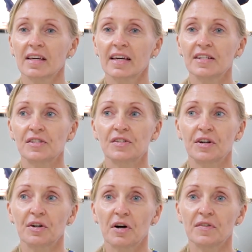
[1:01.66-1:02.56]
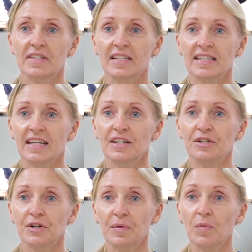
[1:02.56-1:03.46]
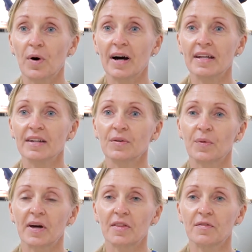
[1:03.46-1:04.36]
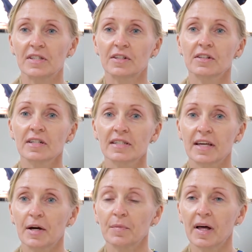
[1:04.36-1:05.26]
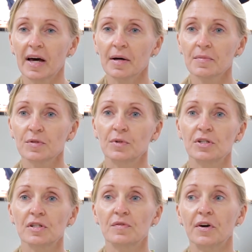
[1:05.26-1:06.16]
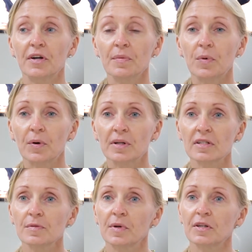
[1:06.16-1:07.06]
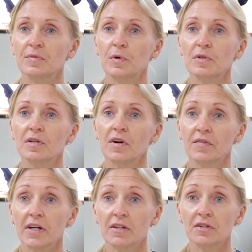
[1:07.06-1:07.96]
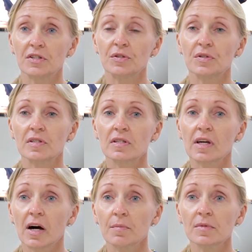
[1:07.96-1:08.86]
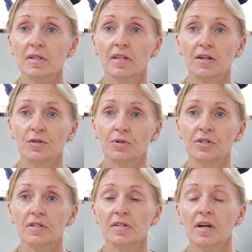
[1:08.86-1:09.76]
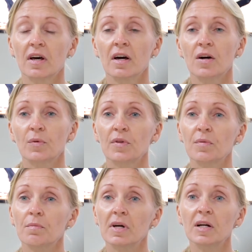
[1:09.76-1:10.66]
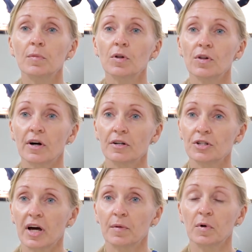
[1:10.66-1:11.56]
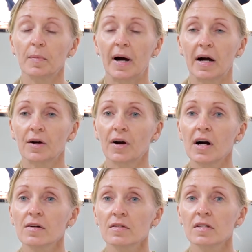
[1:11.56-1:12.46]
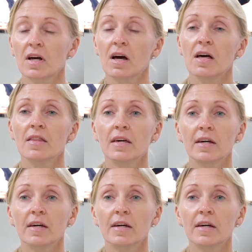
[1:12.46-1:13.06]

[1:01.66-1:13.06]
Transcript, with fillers: get to start off, as I said, in term one with physical exam labs, which is very important because most of our veterinary students come to St. George's with minimal large animal backgrounds. They